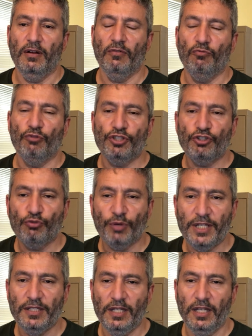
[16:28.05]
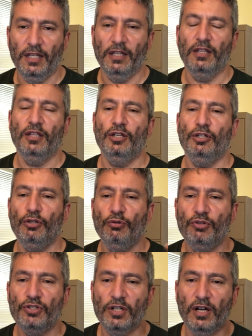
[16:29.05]
restricting the
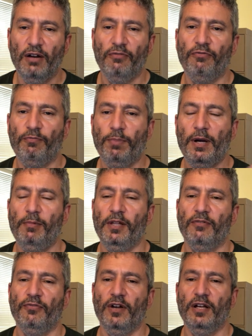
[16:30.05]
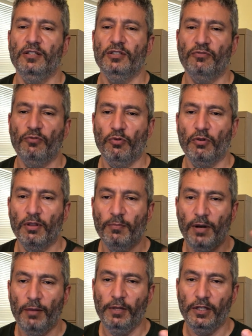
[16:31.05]
use of public funds for the
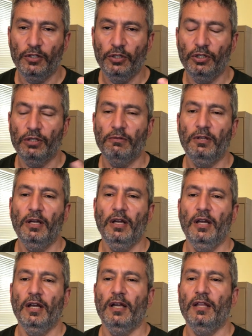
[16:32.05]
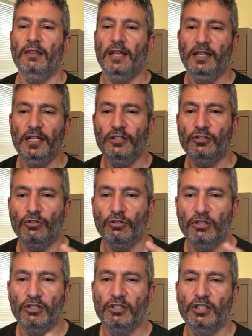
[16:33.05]
public good, they need to
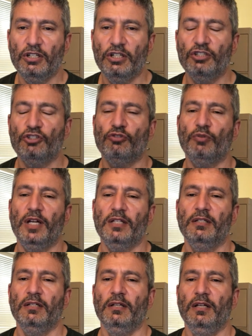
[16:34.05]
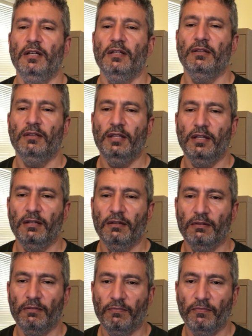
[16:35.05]
constrict
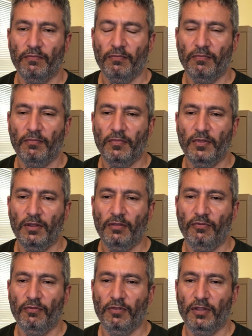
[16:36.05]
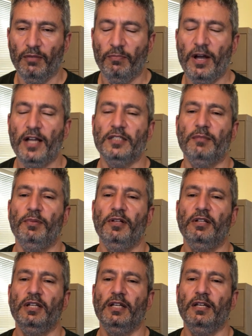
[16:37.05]
the
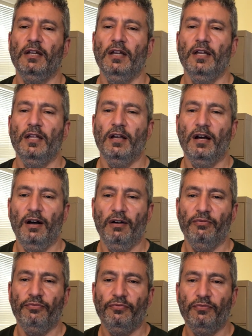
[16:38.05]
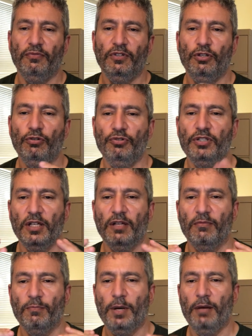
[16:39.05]
possibility of
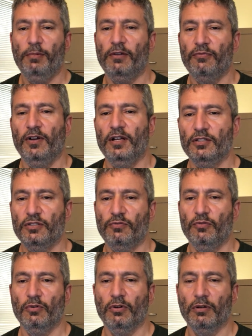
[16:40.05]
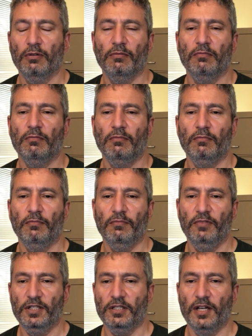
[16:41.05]
using public funds for
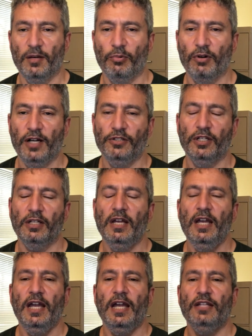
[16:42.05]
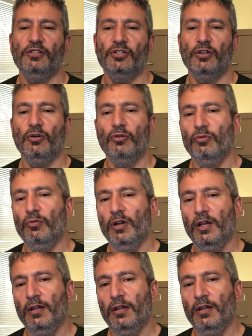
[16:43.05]
this kind of project. And so